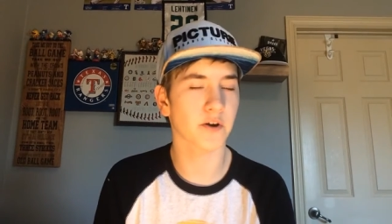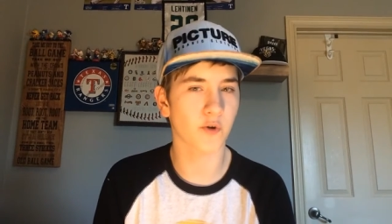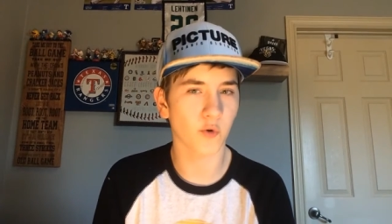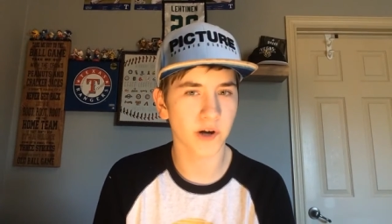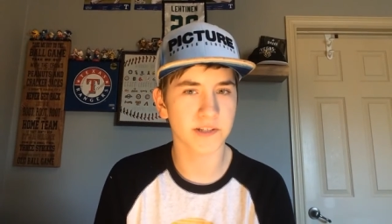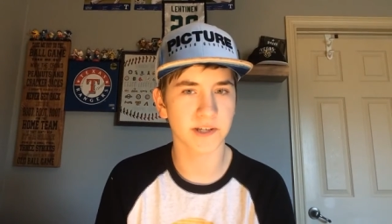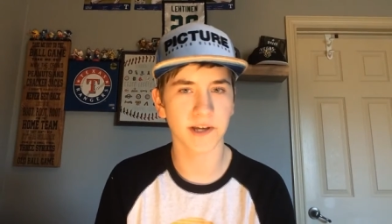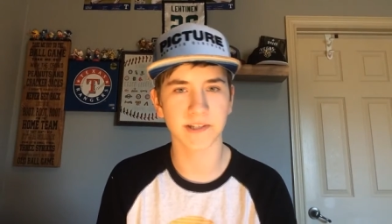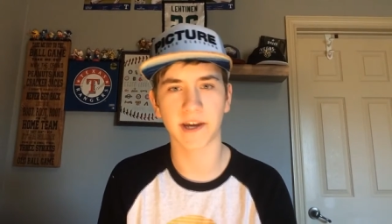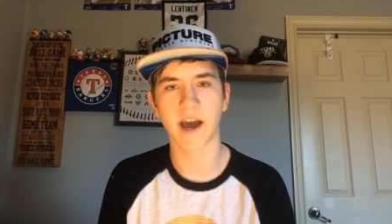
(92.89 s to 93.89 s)
quite
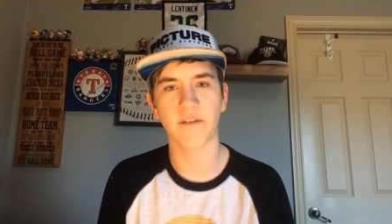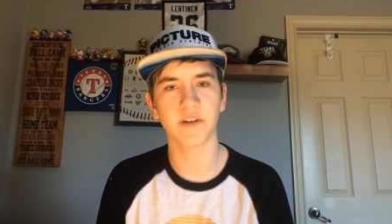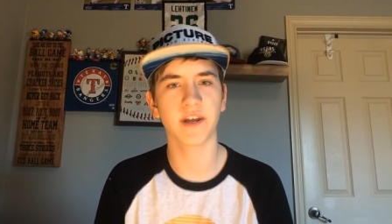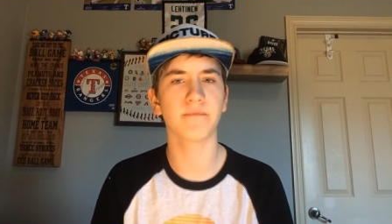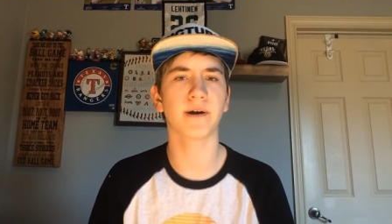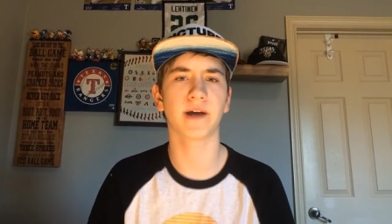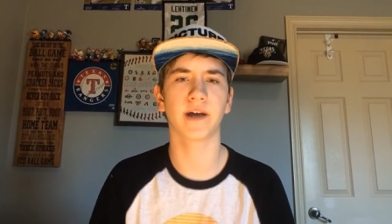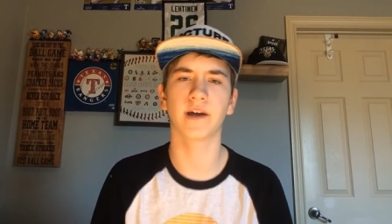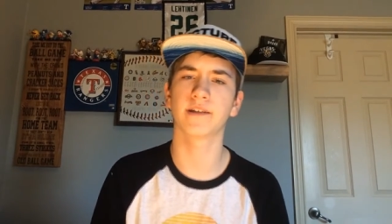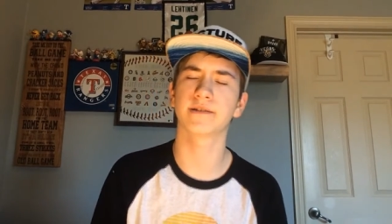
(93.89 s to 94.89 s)
yet. I have it in my
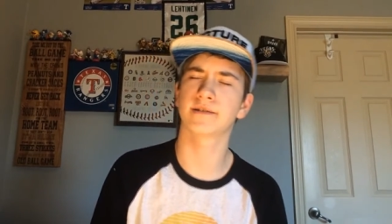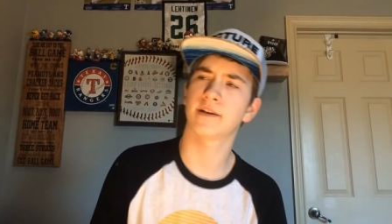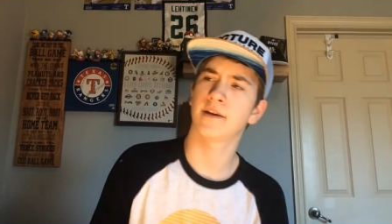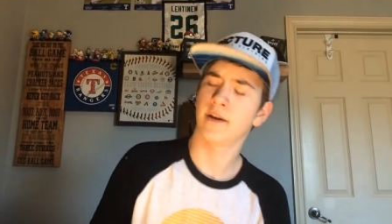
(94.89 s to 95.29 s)
hands.